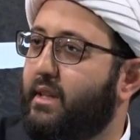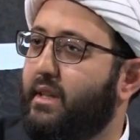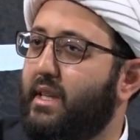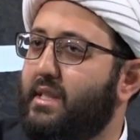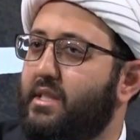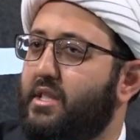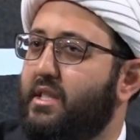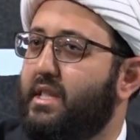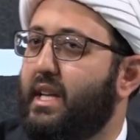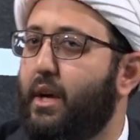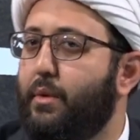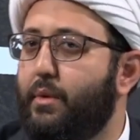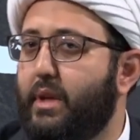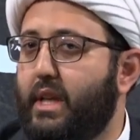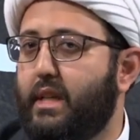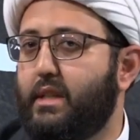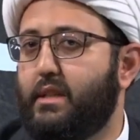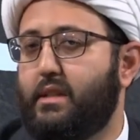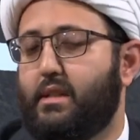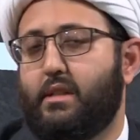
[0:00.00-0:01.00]
That's just how it
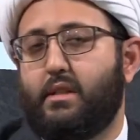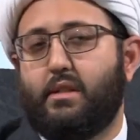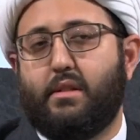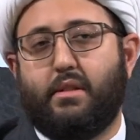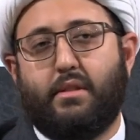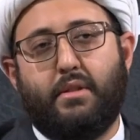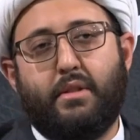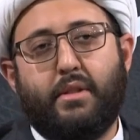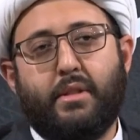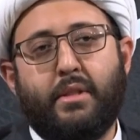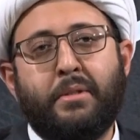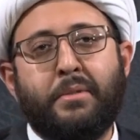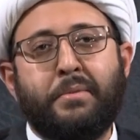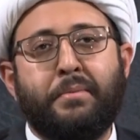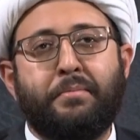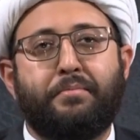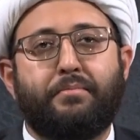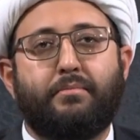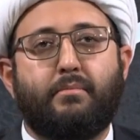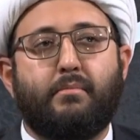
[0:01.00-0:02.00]
is.
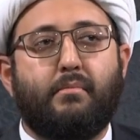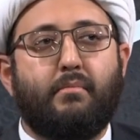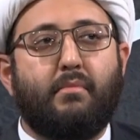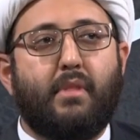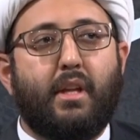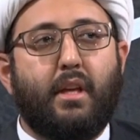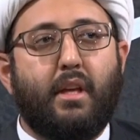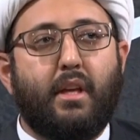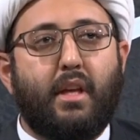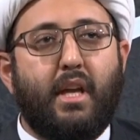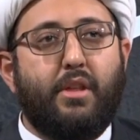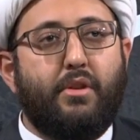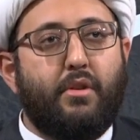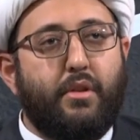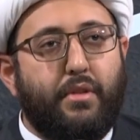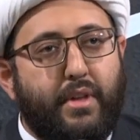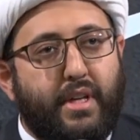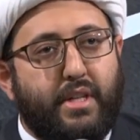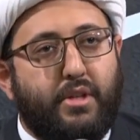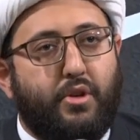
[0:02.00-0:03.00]
Either
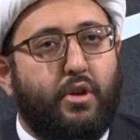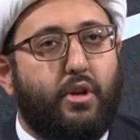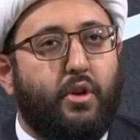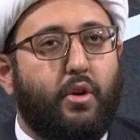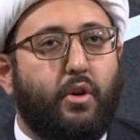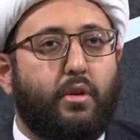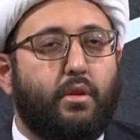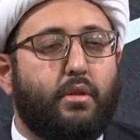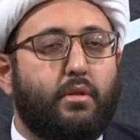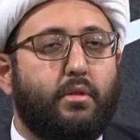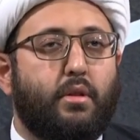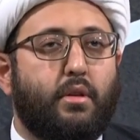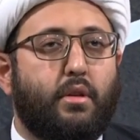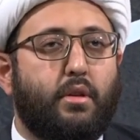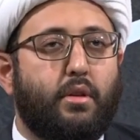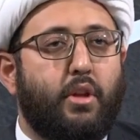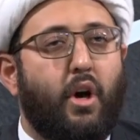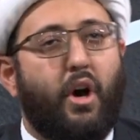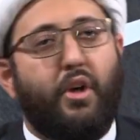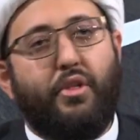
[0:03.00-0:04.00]
this or no,
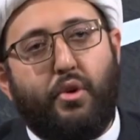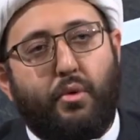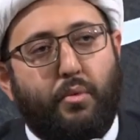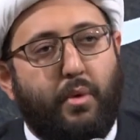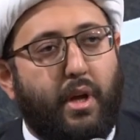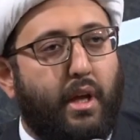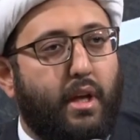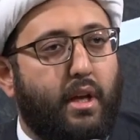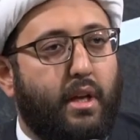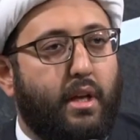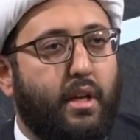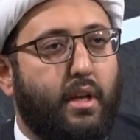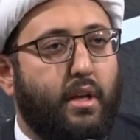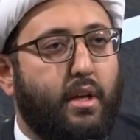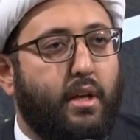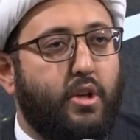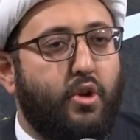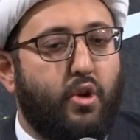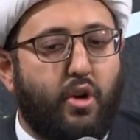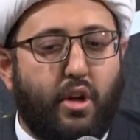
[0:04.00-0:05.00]
the other way.
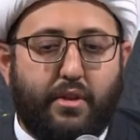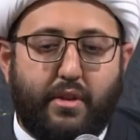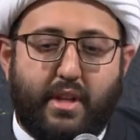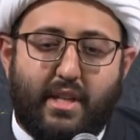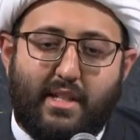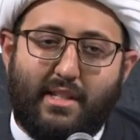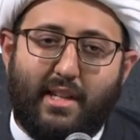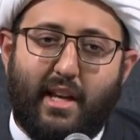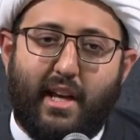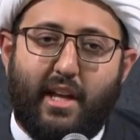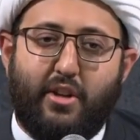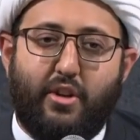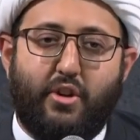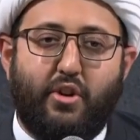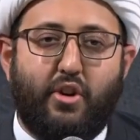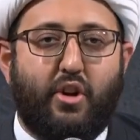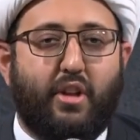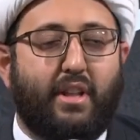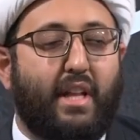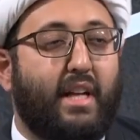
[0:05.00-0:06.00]
You're on this side,
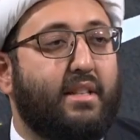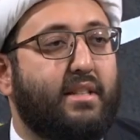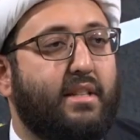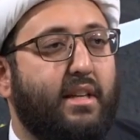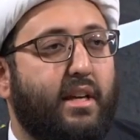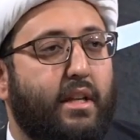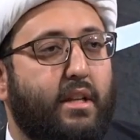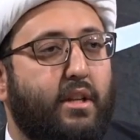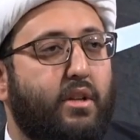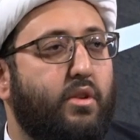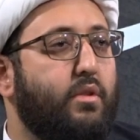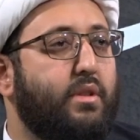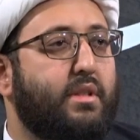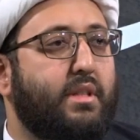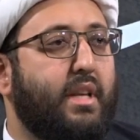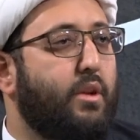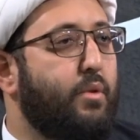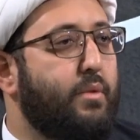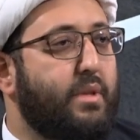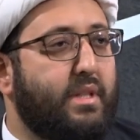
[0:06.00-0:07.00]
you're on that side. No, it's not
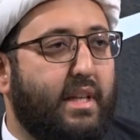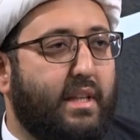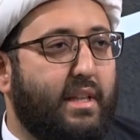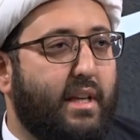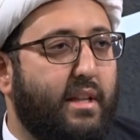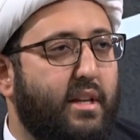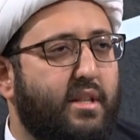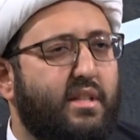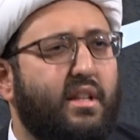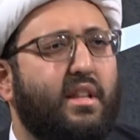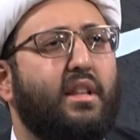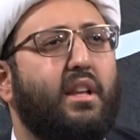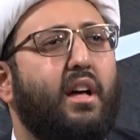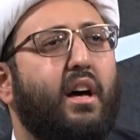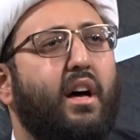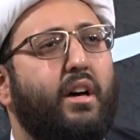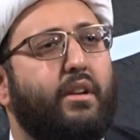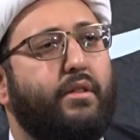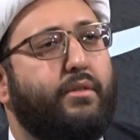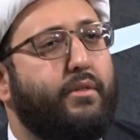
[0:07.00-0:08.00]
always like that. There's a
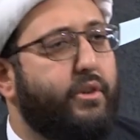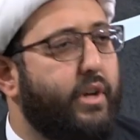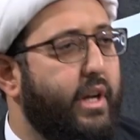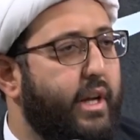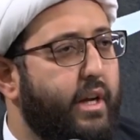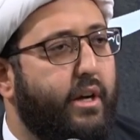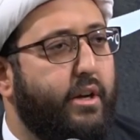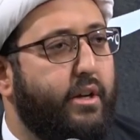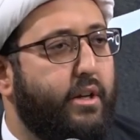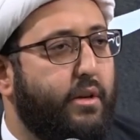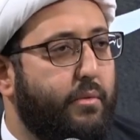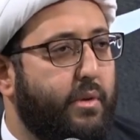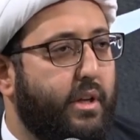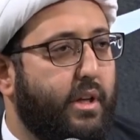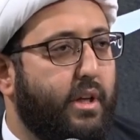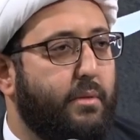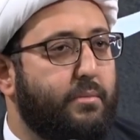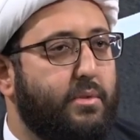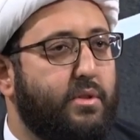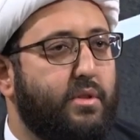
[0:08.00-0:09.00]
lot of gray area when it
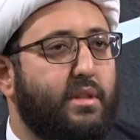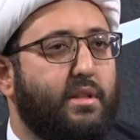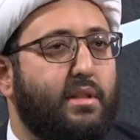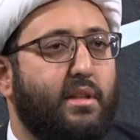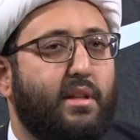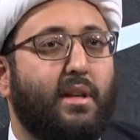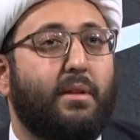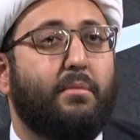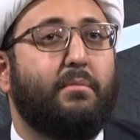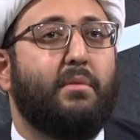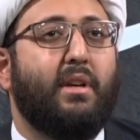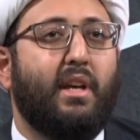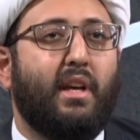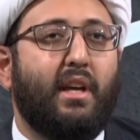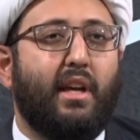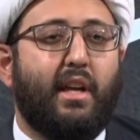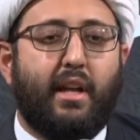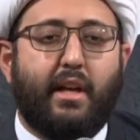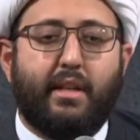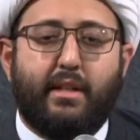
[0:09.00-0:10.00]
comes to Islam
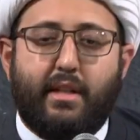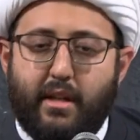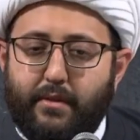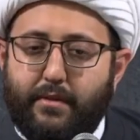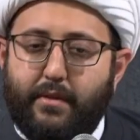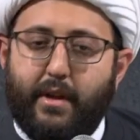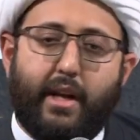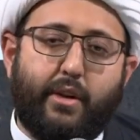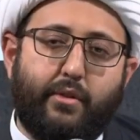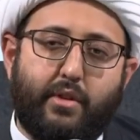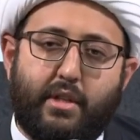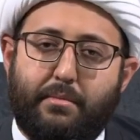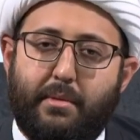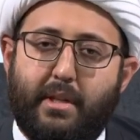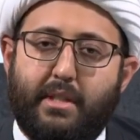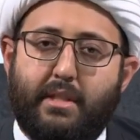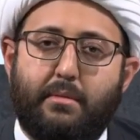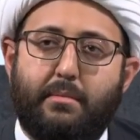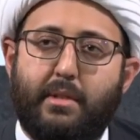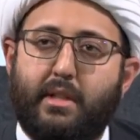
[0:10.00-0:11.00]
and identifying
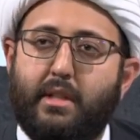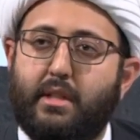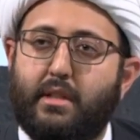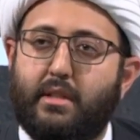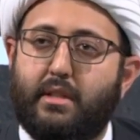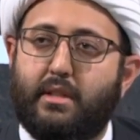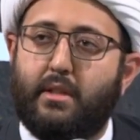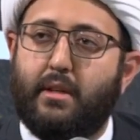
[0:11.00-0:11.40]
responsibilities.